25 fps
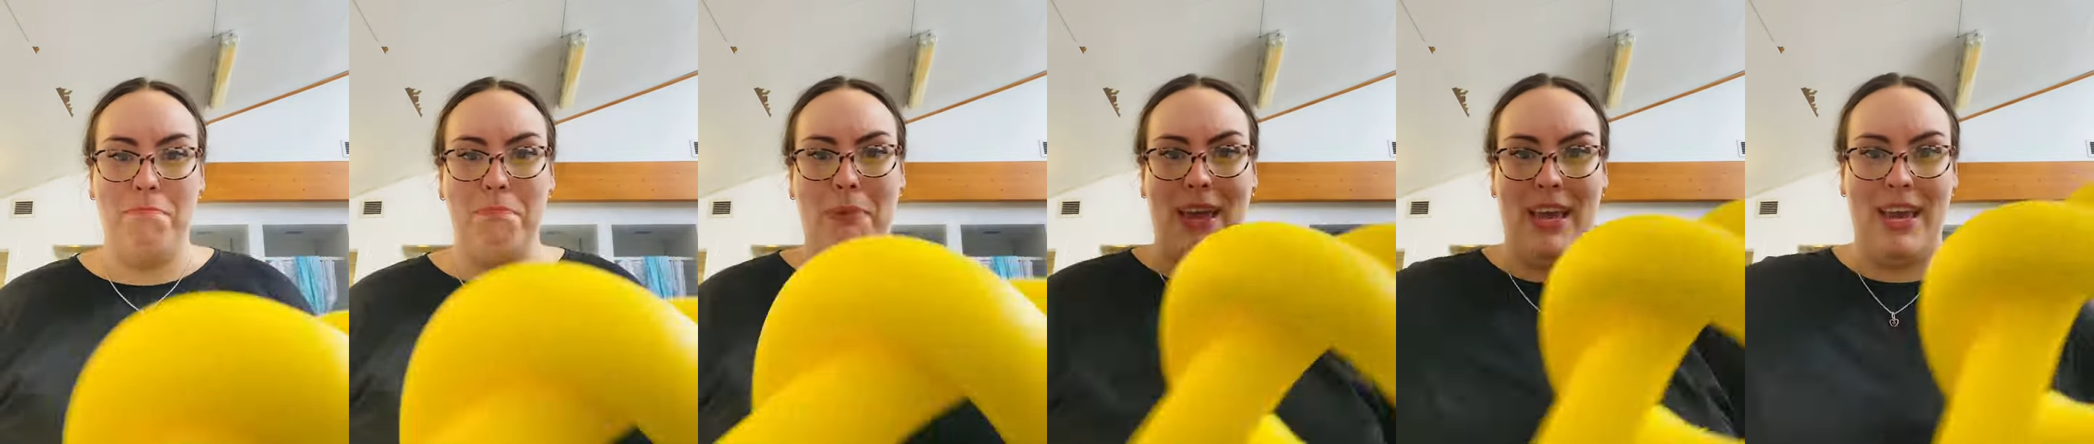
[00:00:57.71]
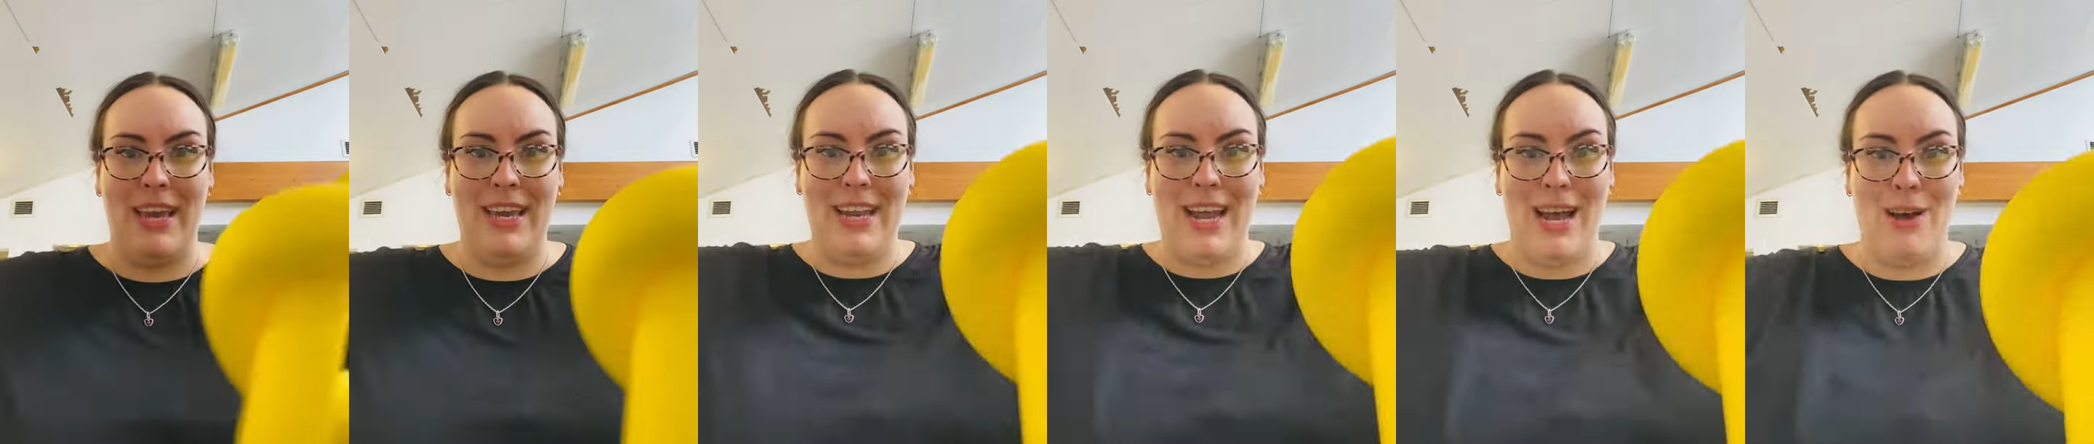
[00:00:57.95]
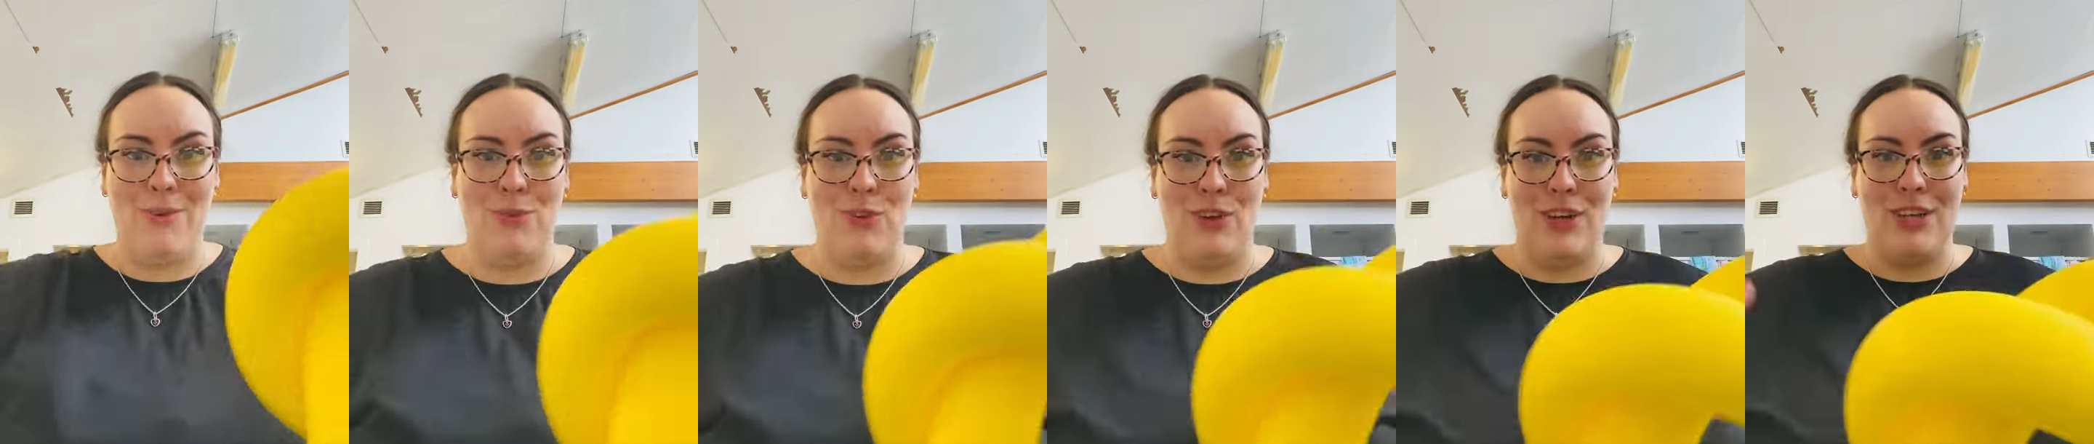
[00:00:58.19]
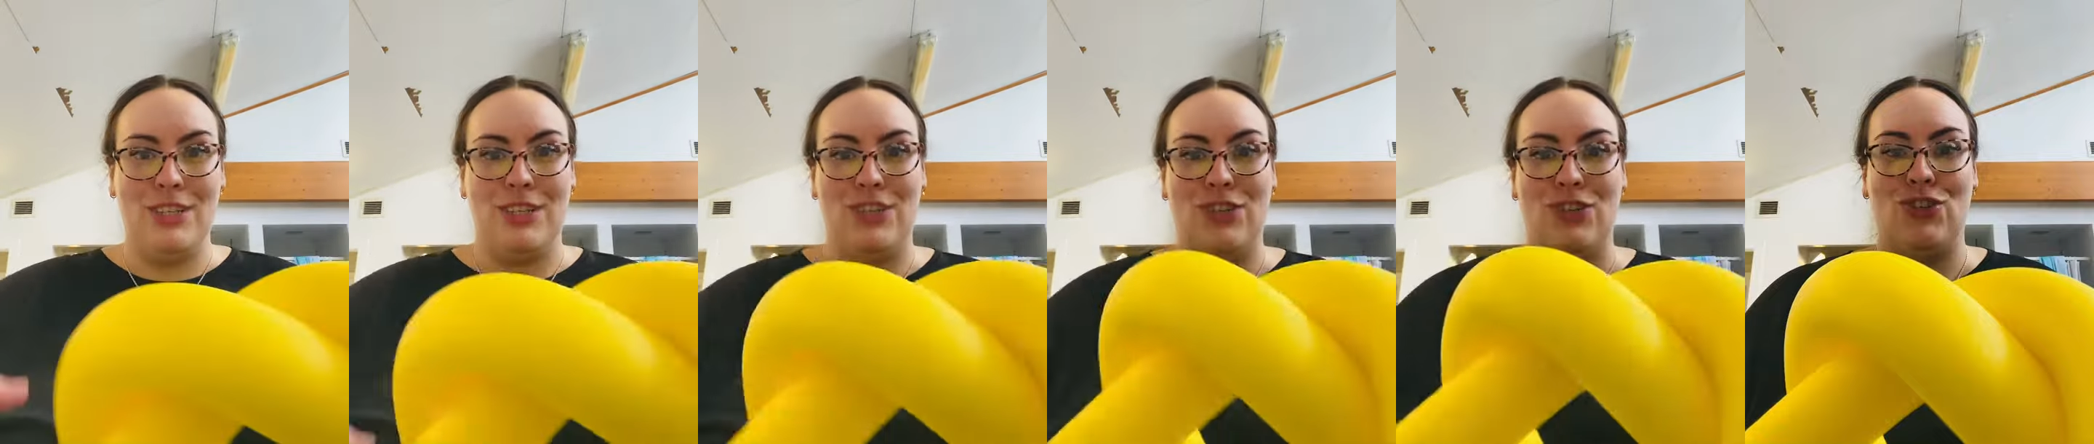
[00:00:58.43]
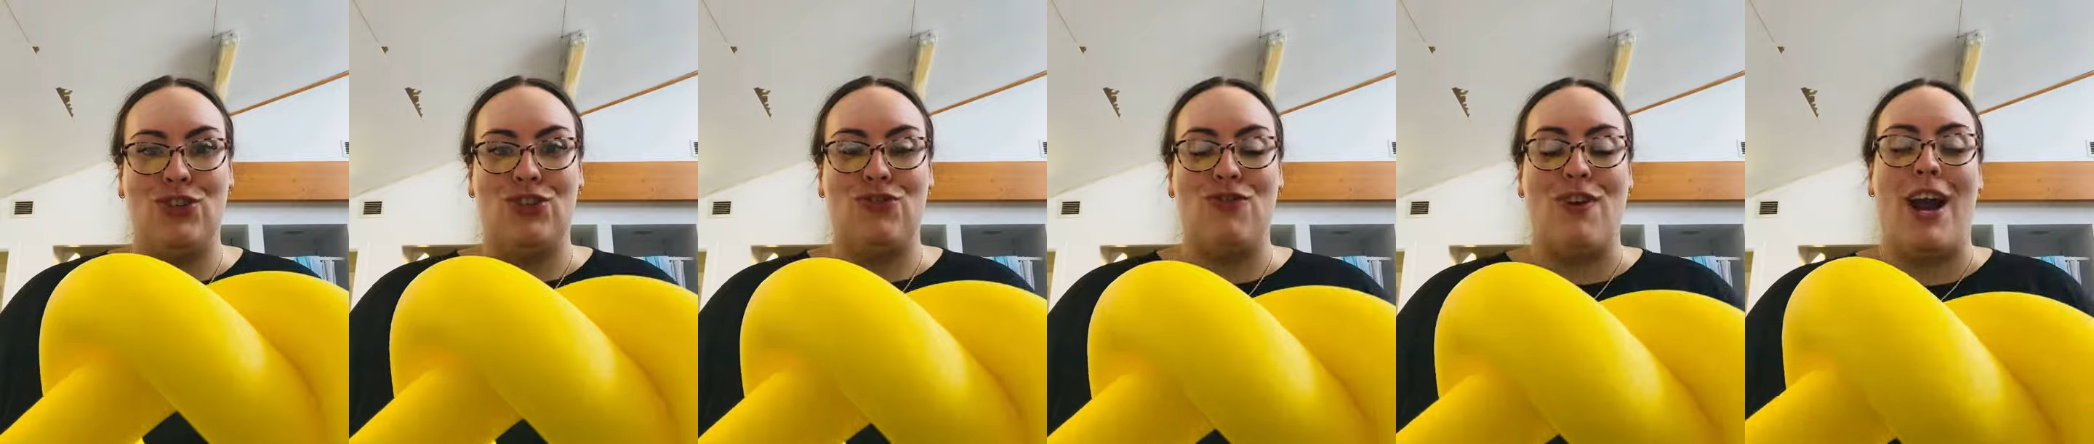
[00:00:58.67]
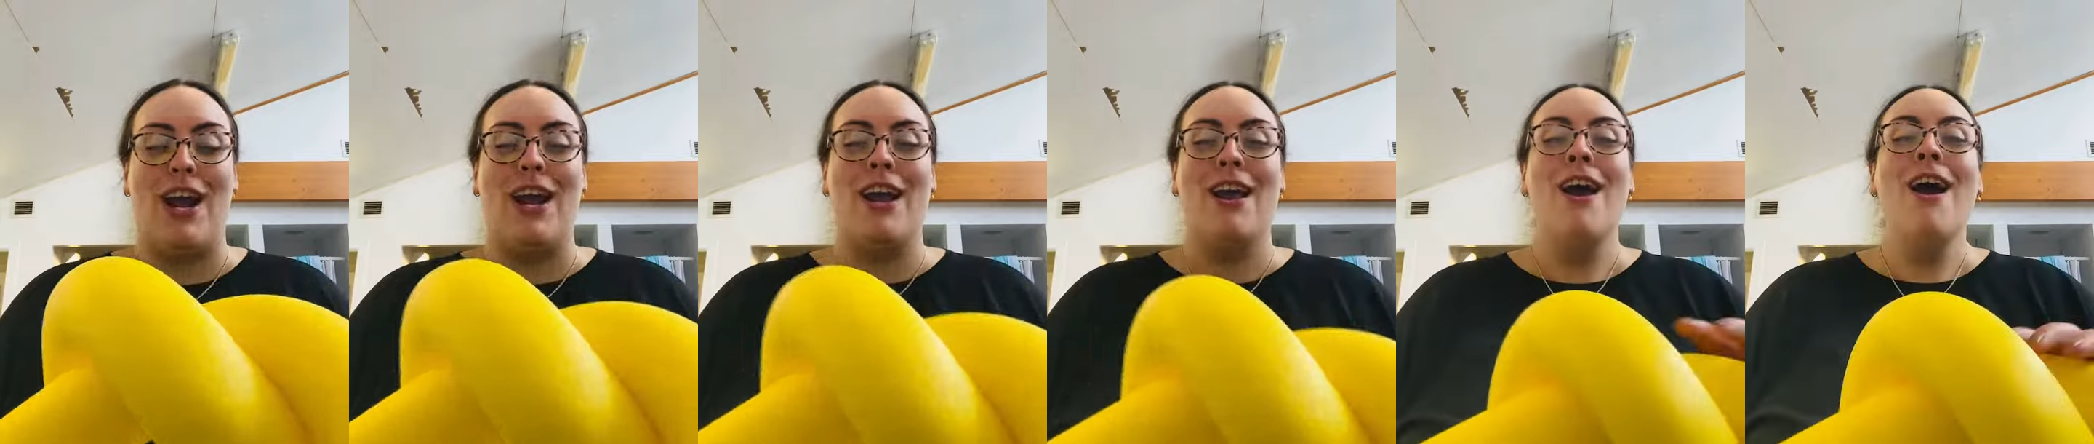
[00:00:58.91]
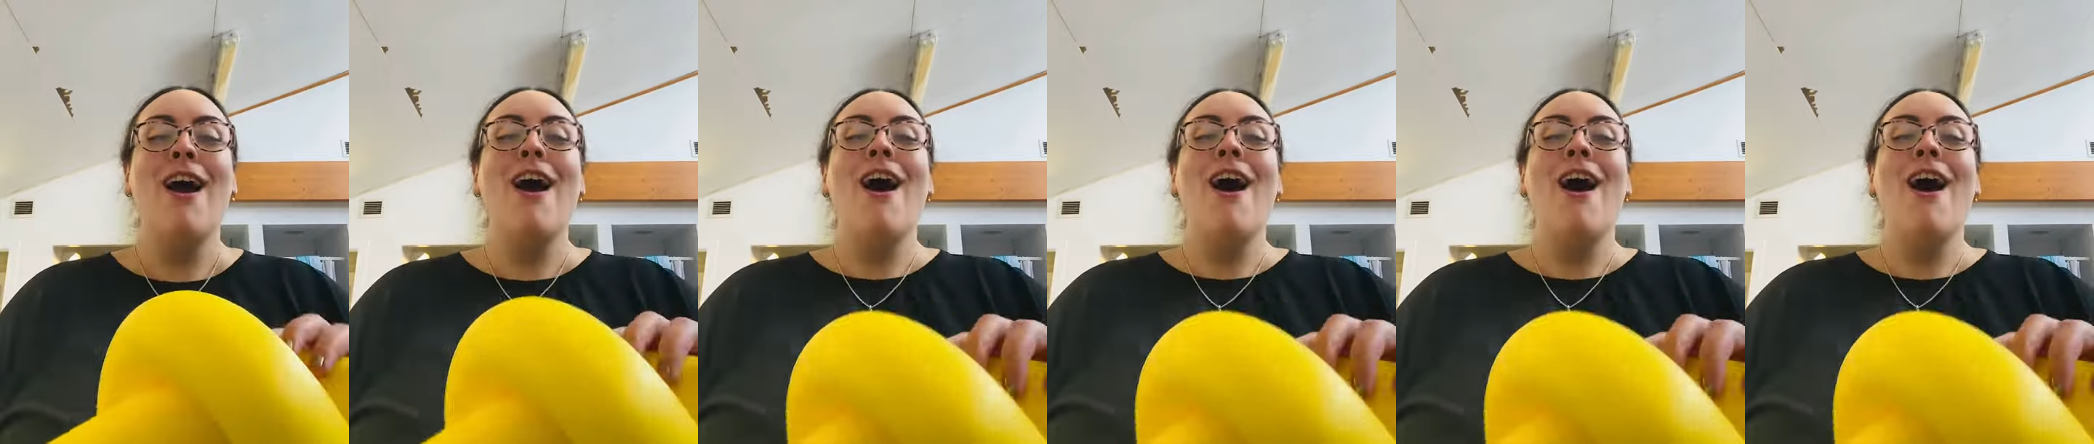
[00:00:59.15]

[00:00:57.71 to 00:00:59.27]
pinging out nice and straight.